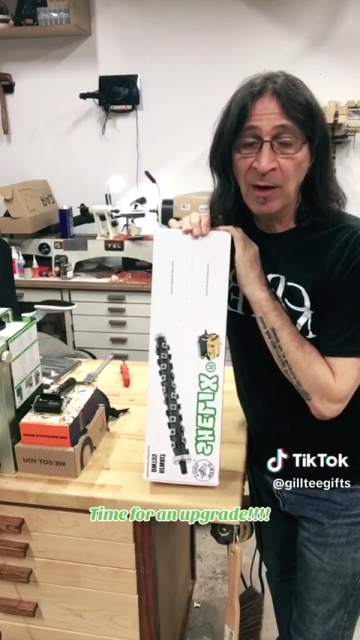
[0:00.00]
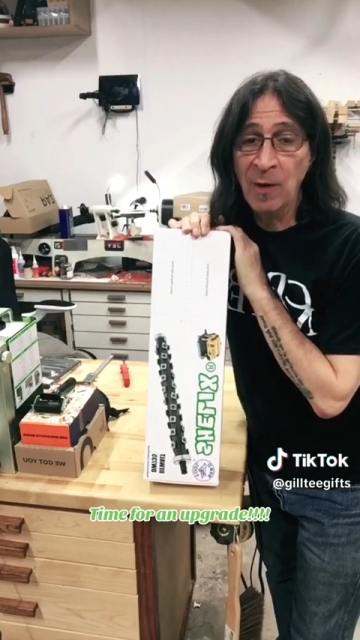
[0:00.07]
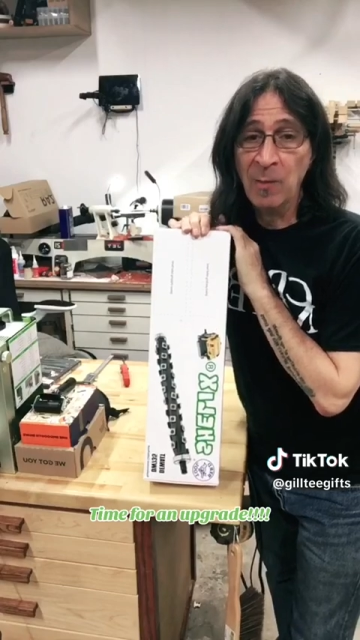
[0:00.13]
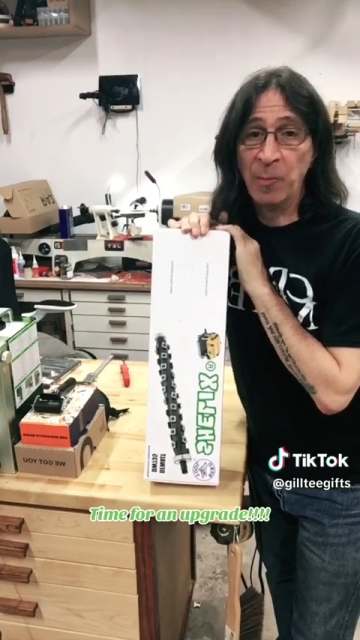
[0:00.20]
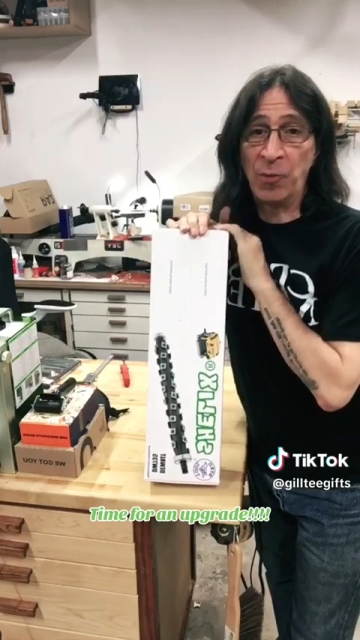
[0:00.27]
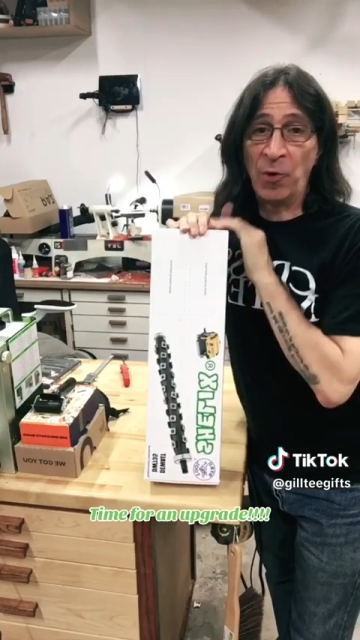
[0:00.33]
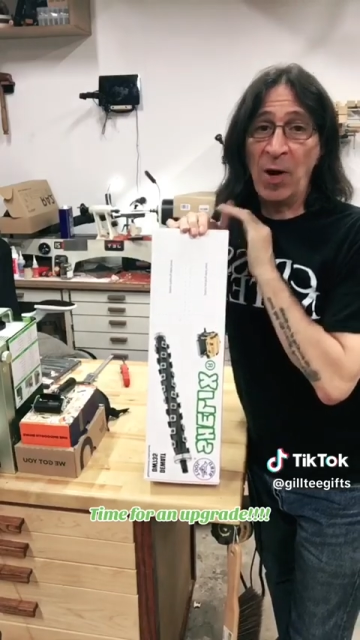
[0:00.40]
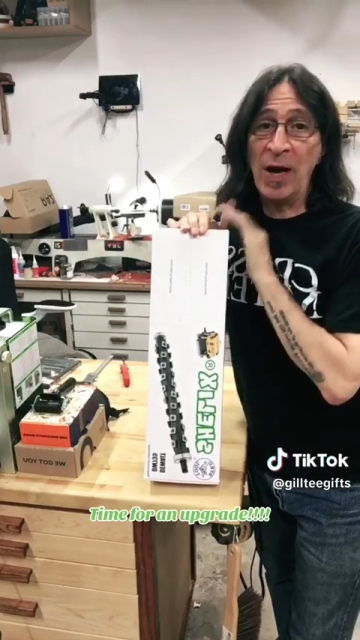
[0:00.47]

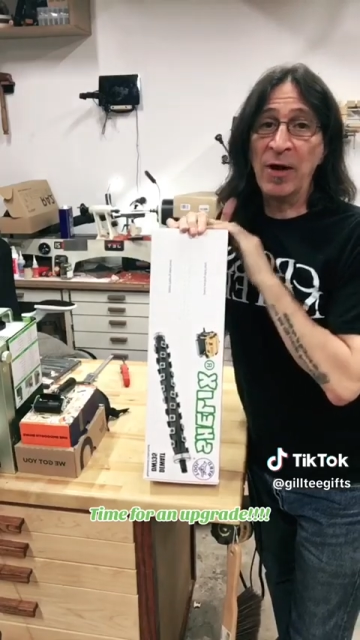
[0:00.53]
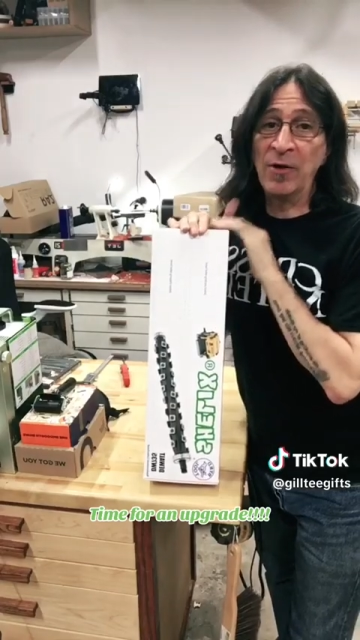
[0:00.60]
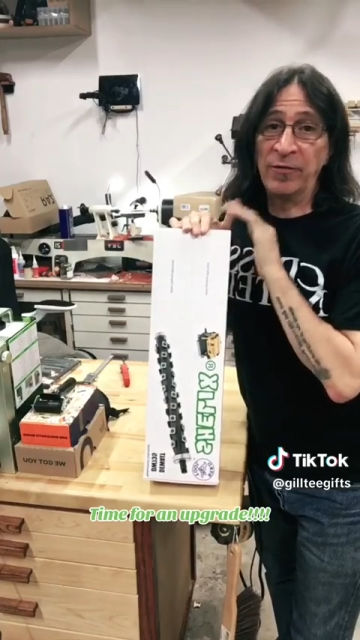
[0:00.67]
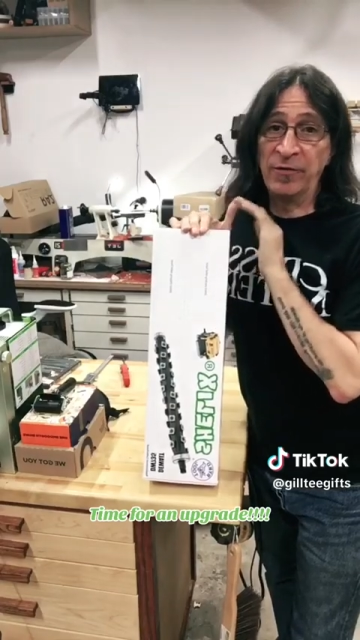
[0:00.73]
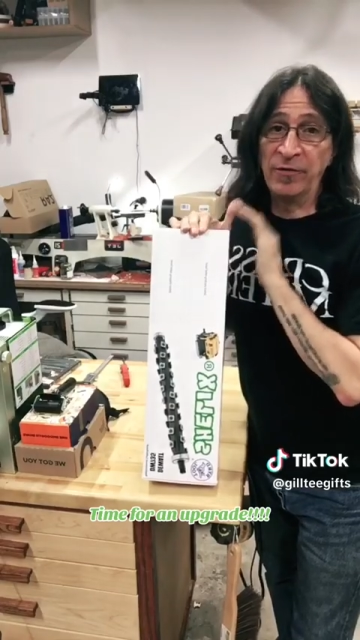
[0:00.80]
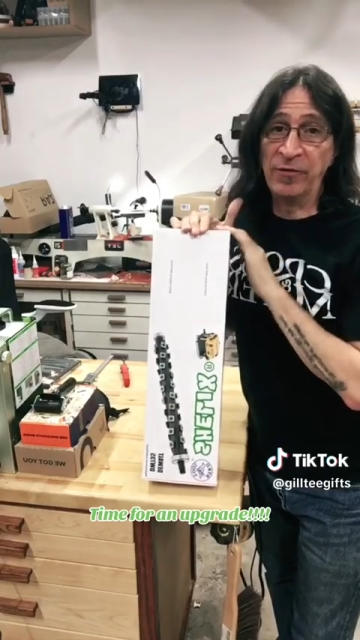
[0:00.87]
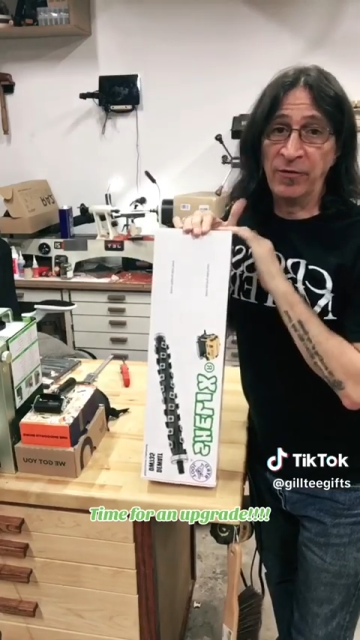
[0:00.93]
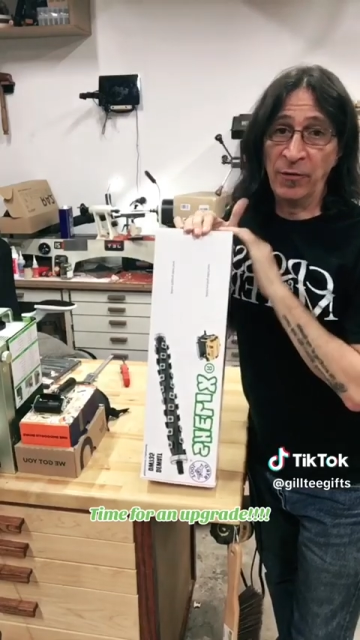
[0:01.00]
Prior to
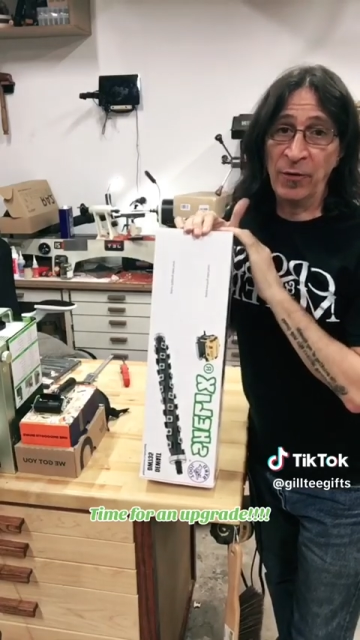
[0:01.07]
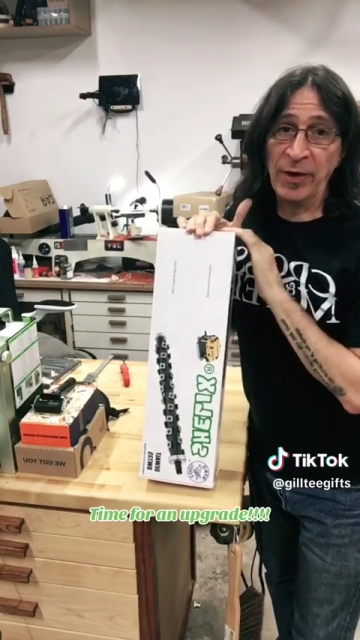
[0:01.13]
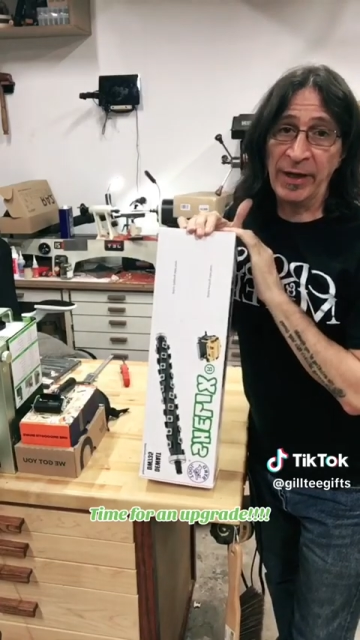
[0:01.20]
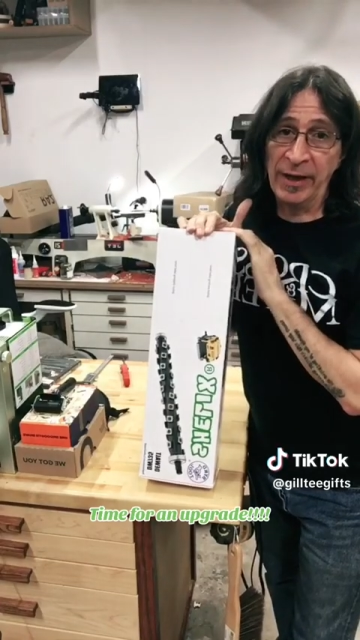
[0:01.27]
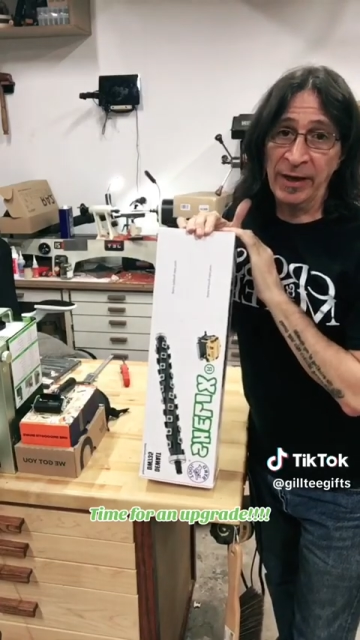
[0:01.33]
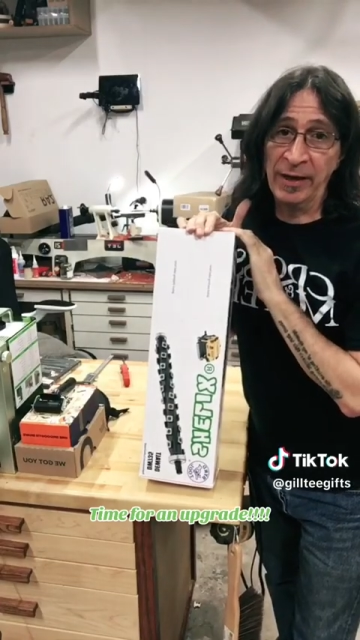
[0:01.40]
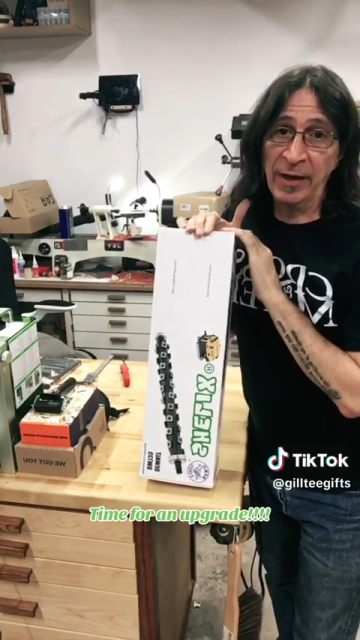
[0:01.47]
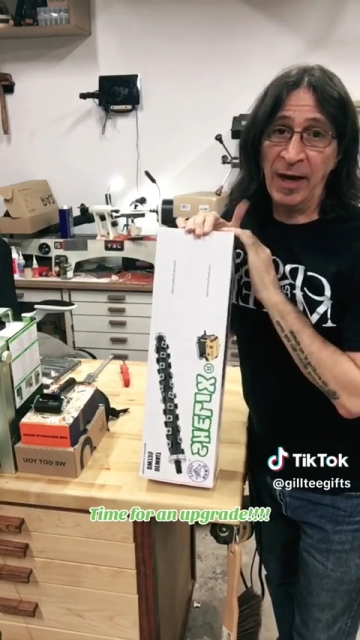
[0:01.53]
doing it,